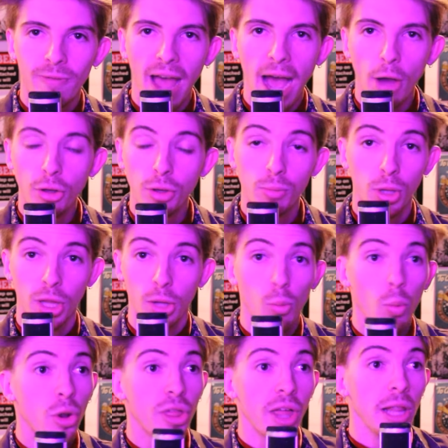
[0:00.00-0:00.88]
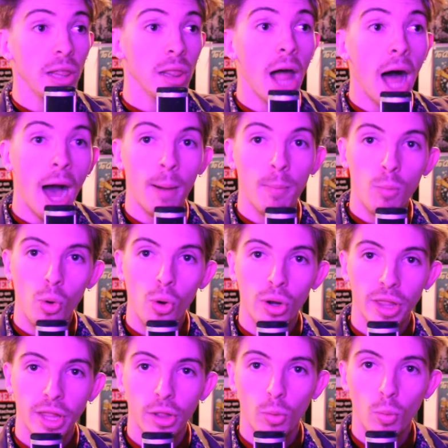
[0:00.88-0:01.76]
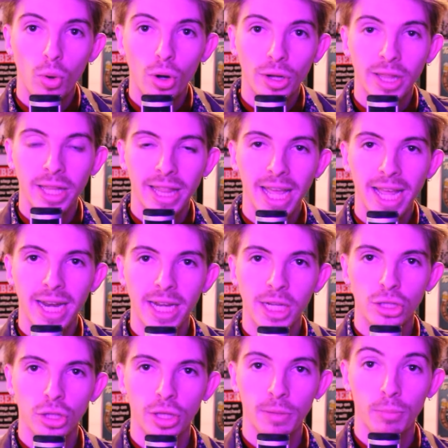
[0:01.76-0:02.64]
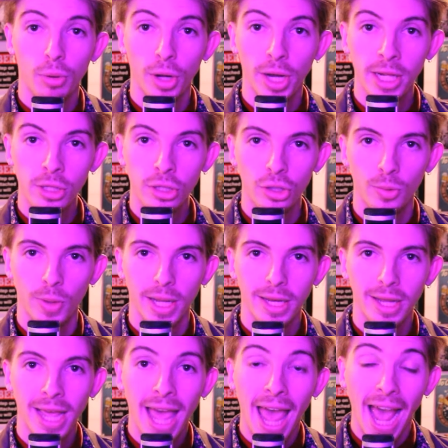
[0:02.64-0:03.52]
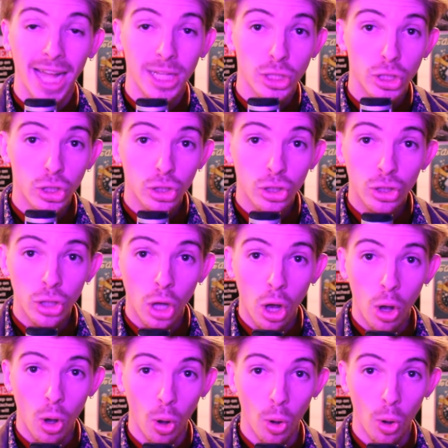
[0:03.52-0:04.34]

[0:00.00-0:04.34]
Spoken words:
valuable and worth a lot more than the work that they initially put into it. And so